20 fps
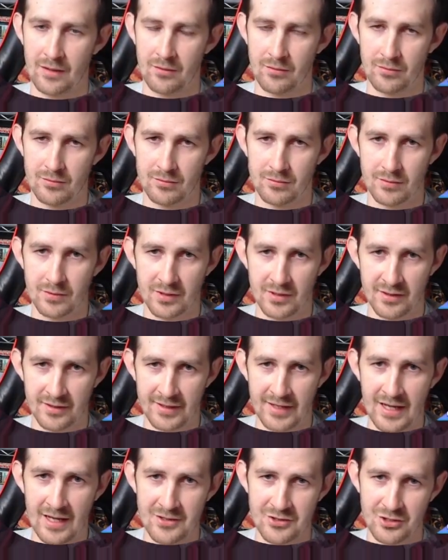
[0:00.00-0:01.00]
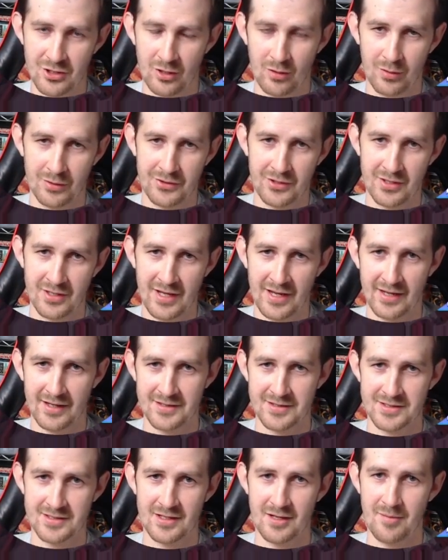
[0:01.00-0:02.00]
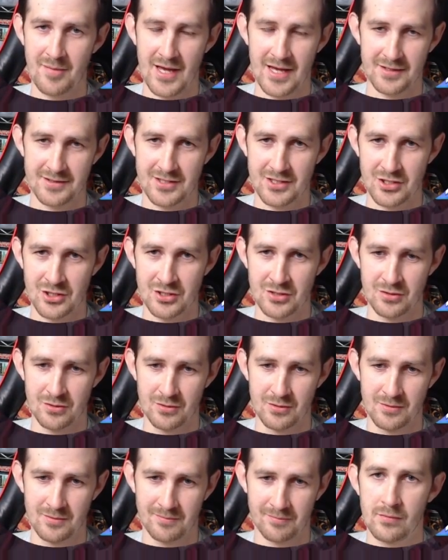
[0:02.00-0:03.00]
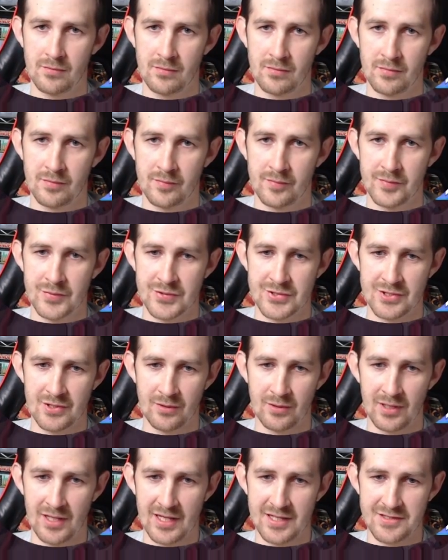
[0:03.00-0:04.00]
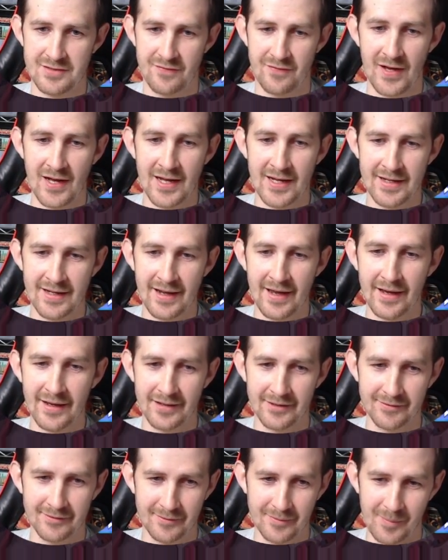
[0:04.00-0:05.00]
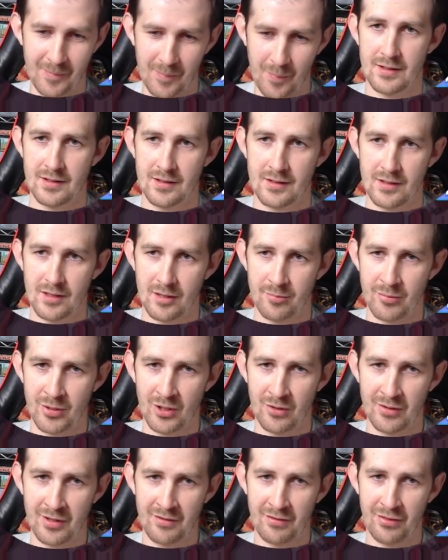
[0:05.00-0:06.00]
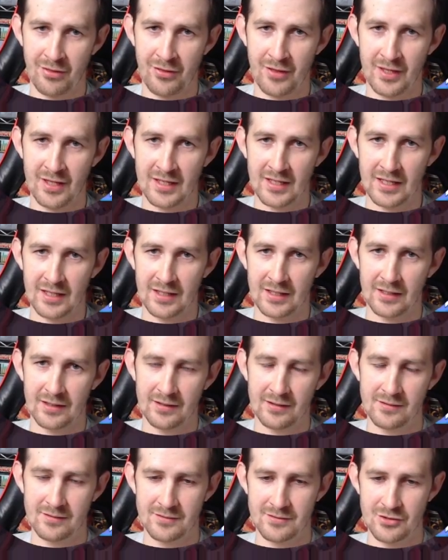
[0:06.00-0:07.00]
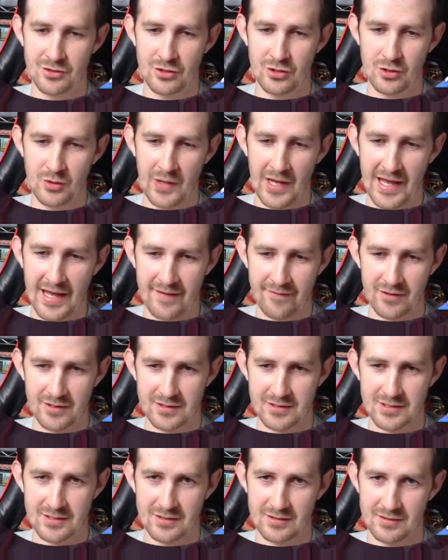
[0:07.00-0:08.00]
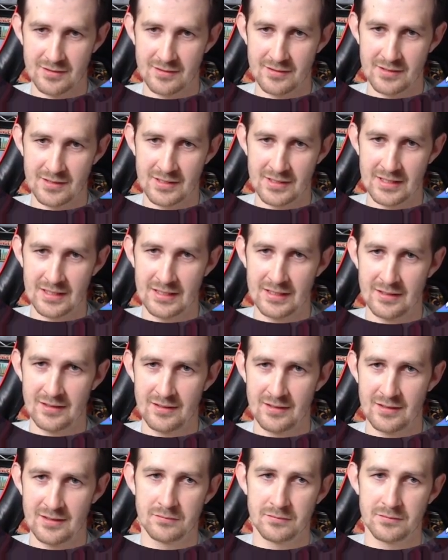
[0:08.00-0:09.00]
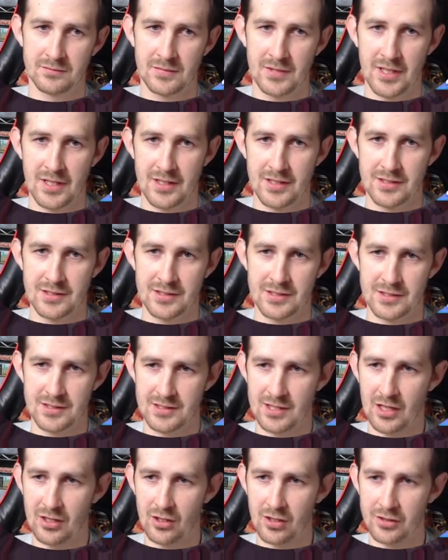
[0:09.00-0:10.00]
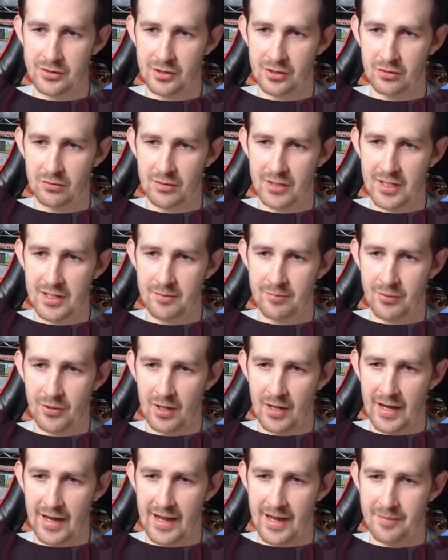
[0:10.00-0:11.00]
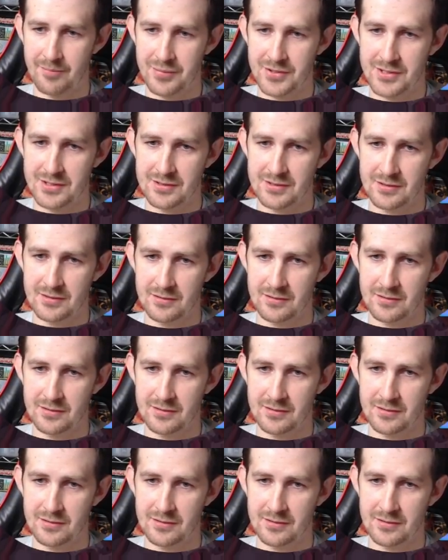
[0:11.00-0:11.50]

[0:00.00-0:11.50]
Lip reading: Really not sure what their deck is about to do. So let's find out. Opponent thinking, do you have it? Stuck on green, perhaps.